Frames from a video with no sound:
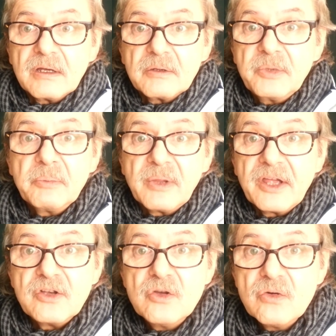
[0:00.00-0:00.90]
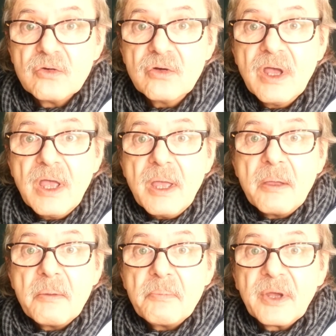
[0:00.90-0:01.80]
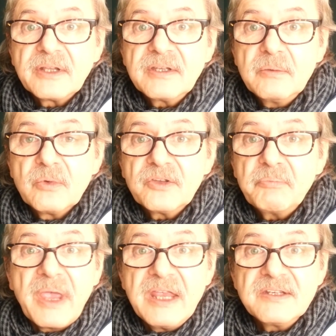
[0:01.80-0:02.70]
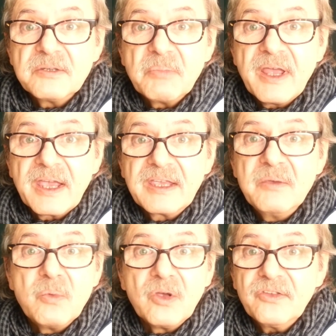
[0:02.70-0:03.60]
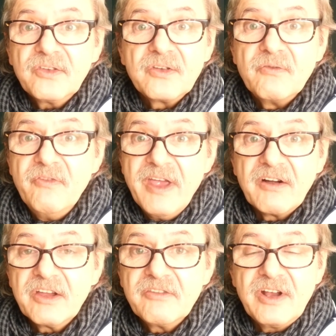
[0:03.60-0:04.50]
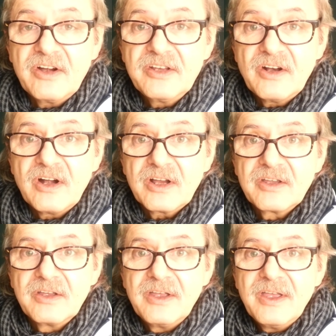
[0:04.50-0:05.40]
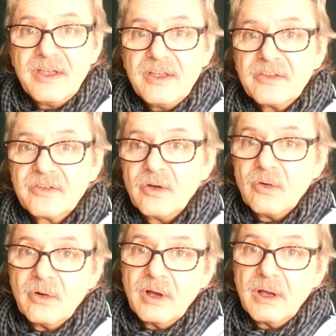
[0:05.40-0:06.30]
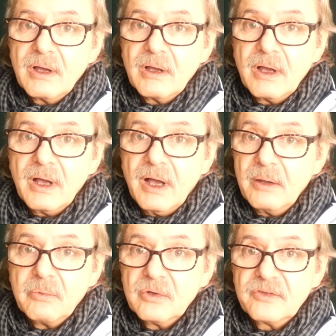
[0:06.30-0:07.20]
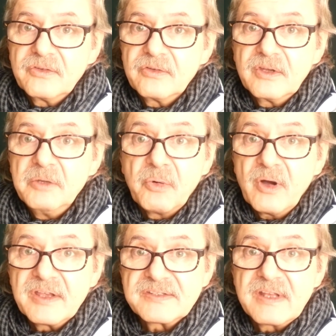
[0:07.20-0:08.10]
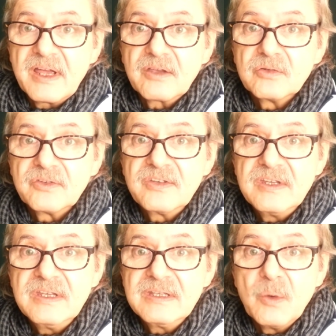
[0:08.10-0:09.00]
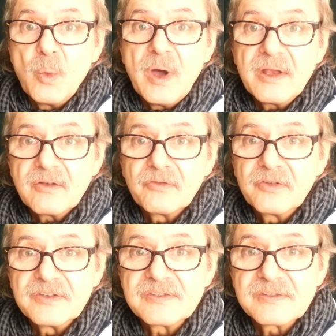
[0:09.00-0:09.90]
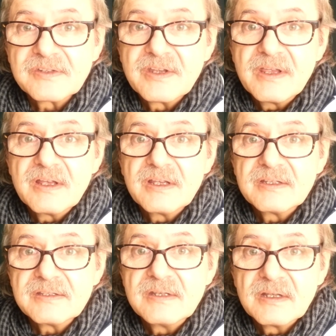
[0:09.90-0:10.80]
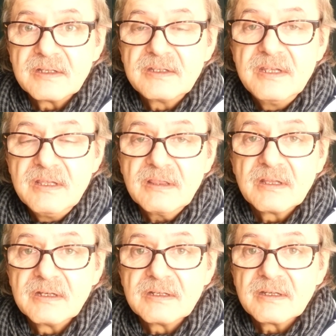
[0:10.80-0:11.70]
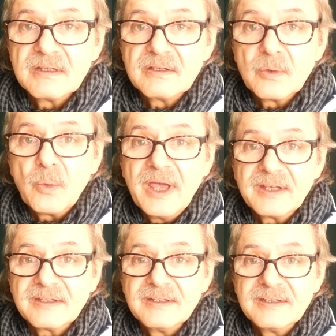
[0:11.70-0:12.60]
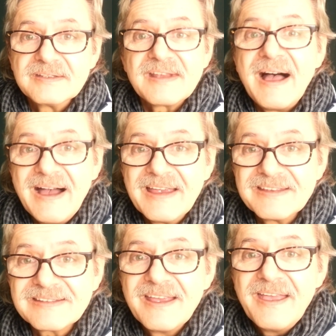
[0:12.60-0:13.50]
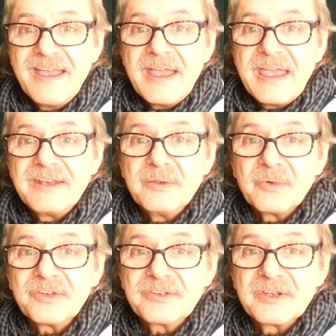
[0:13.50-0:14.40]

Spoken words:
people I knew, but he was painted black. He was very, very dark. So I was impressed. I could see the white of his teeth and the white in his eyes, and he was